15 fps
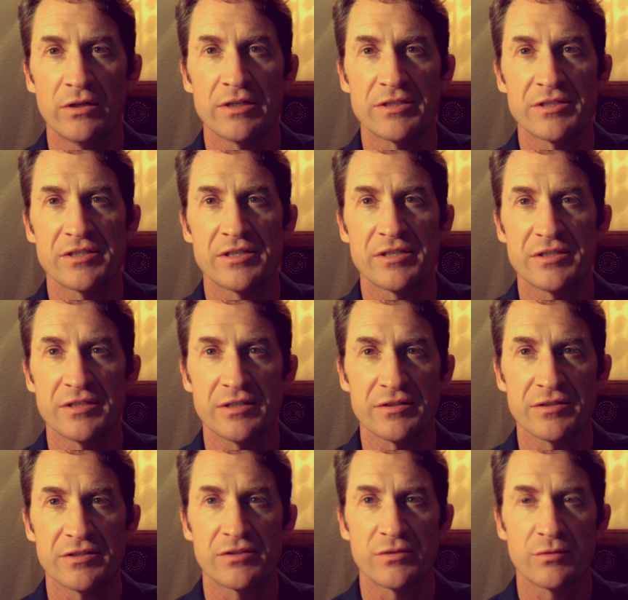
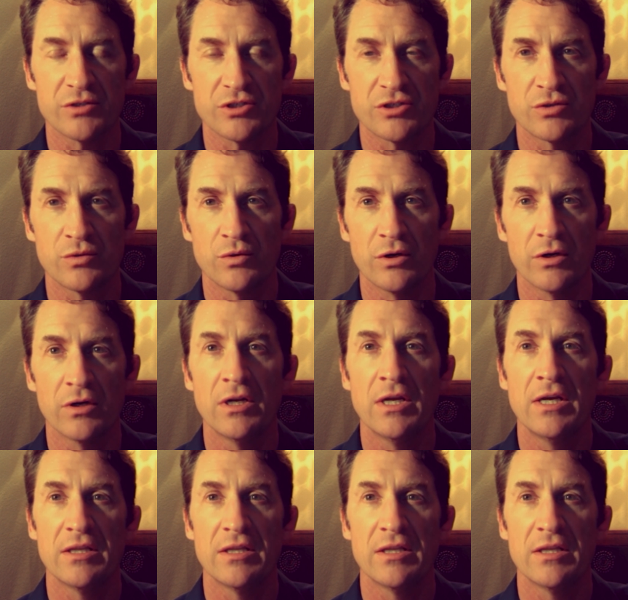assistance to ensure